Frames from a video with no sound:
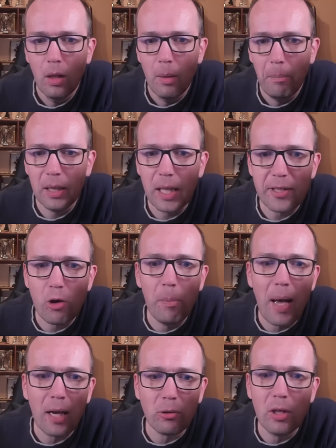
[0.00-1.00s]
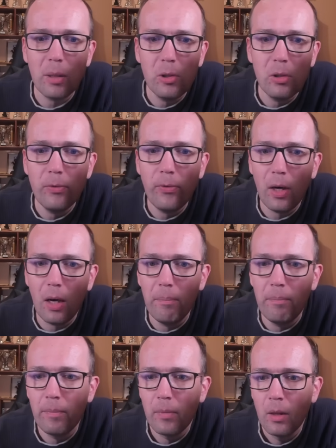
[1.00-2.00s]
But let's go back to the move
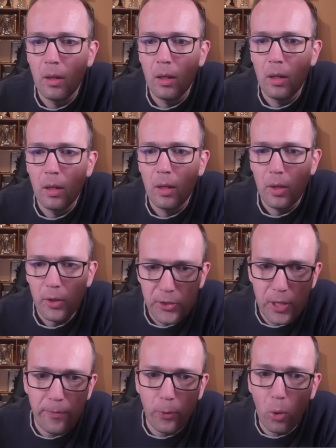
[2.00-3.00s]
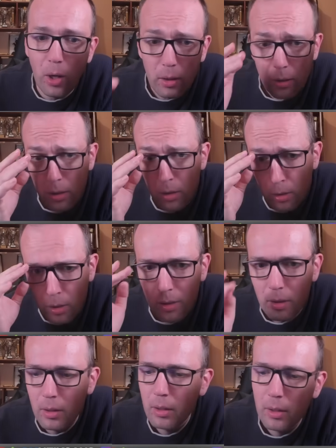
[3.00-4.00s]
c4,
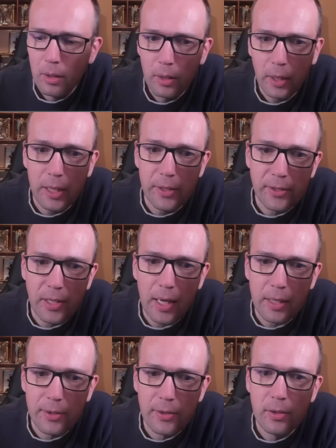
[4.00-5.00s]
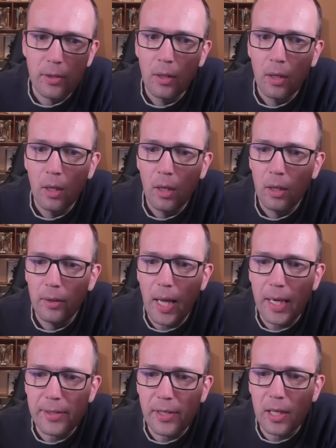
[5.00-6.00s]
e6,
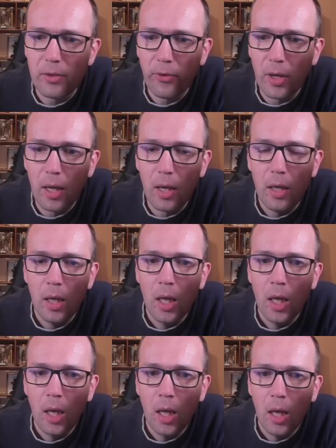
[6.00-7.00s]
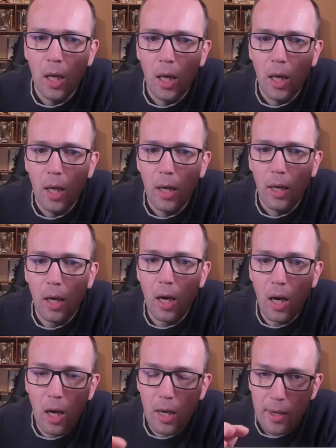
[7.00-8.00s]
knight c3.
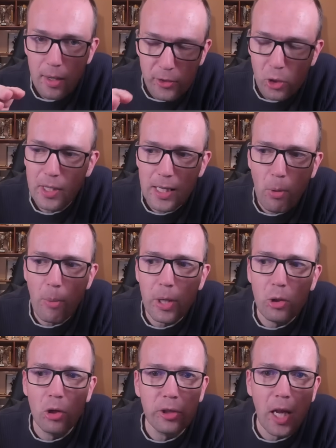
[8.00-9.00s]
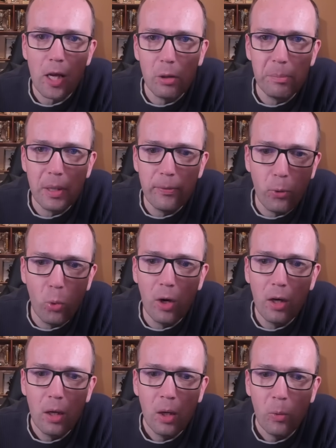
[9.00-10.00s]
So that's why we don't take on
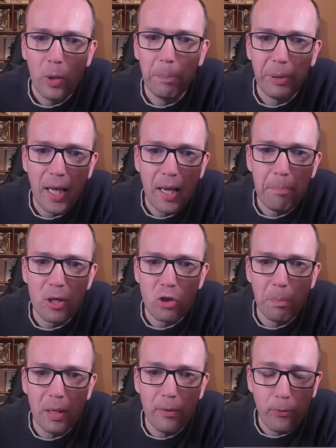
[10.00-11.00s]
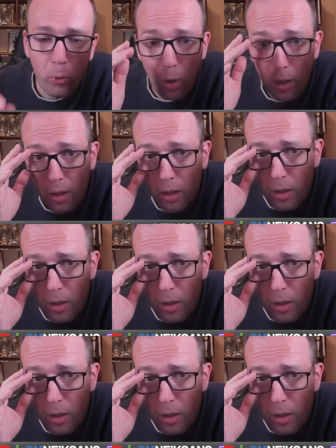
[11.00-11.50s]
b4. We play bishop b4.